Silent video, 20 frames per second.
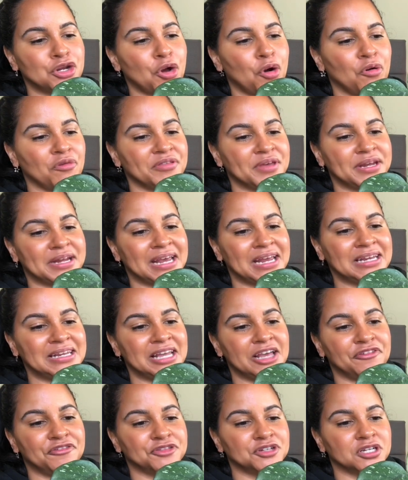that I
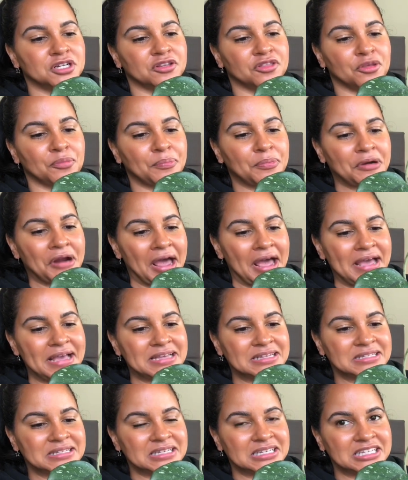left the
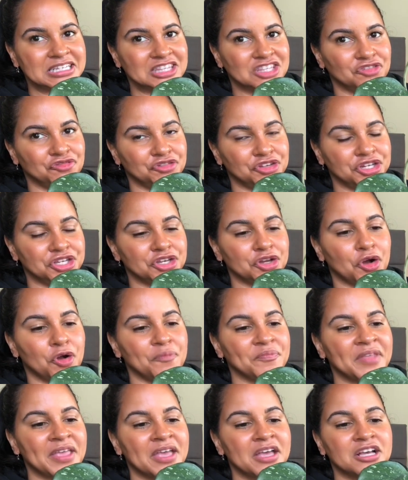price in the video,
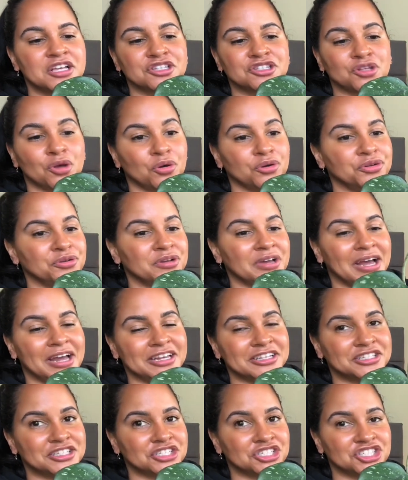so you
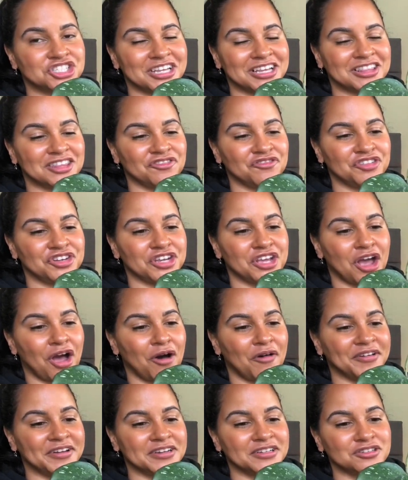guys check the video
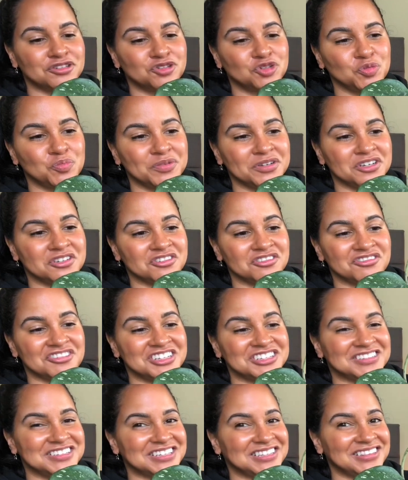out. It is super
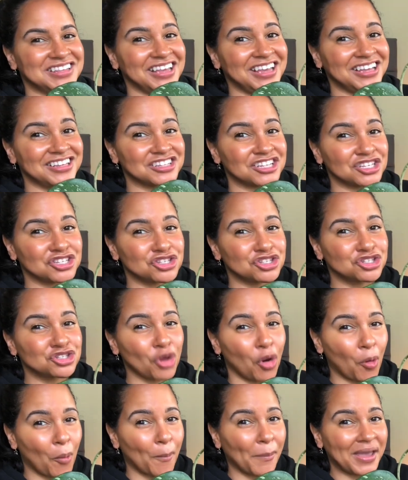interesting. They had
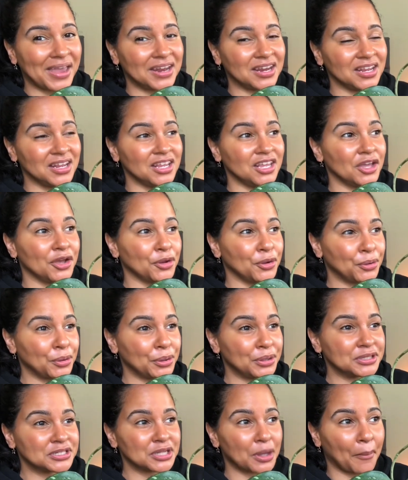so many
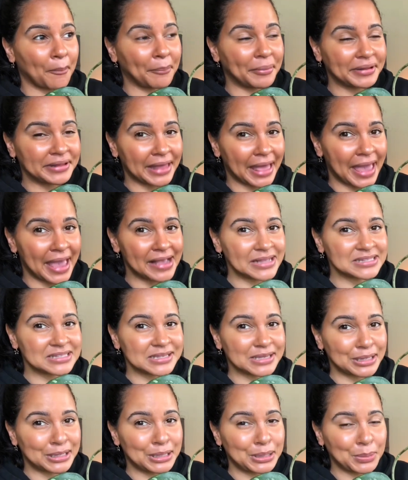good plants,
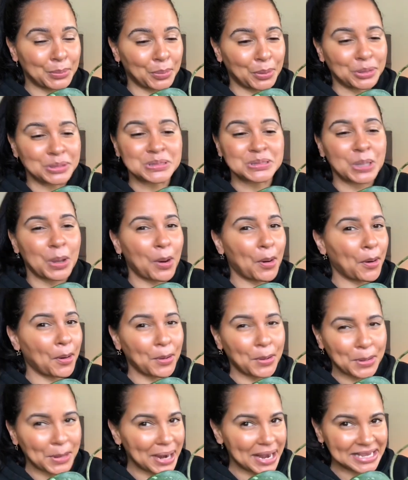it was
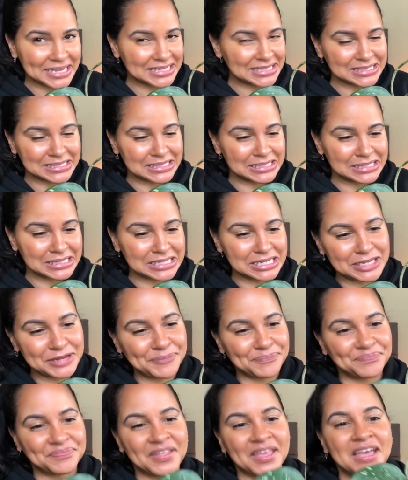crazy.
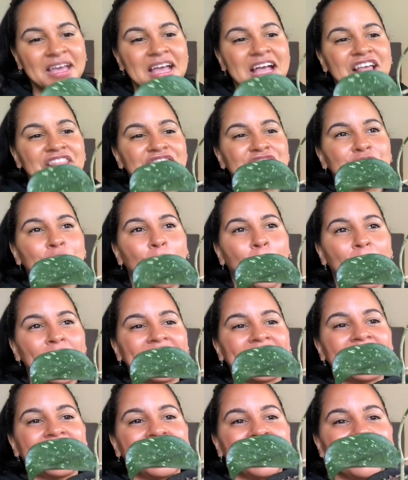The
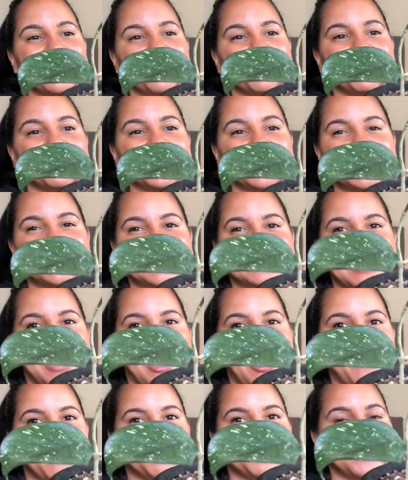Hoya
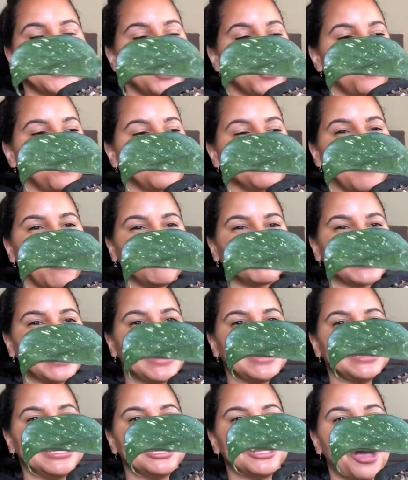Vietnam without
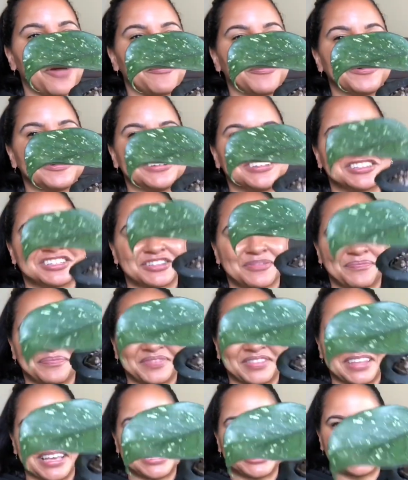any numbers,
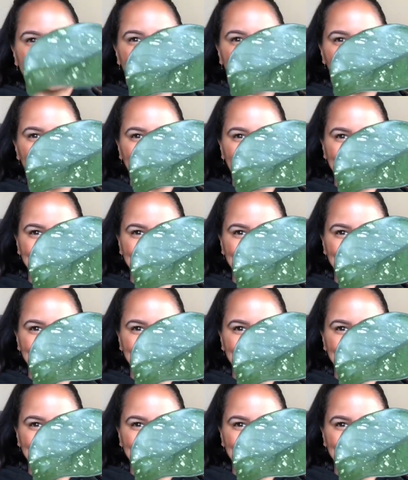that's the one.